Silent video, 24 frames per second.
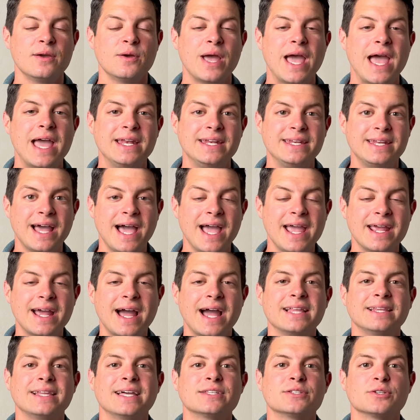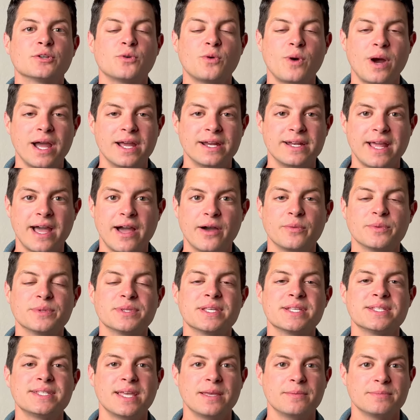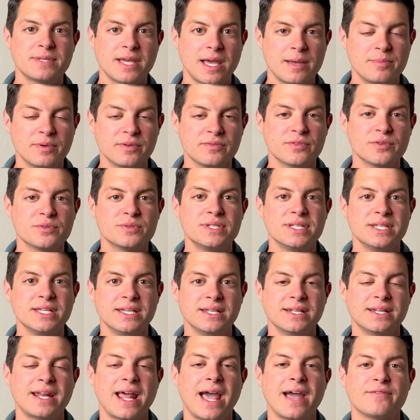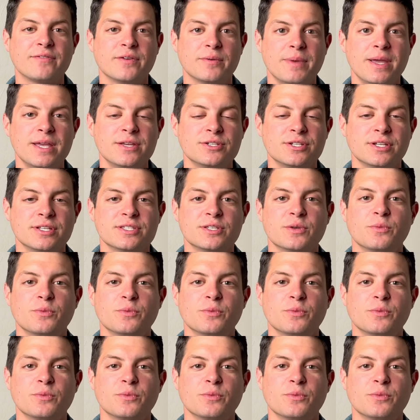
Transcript: At night, I like to quiet down with the same type of routine and affirmations.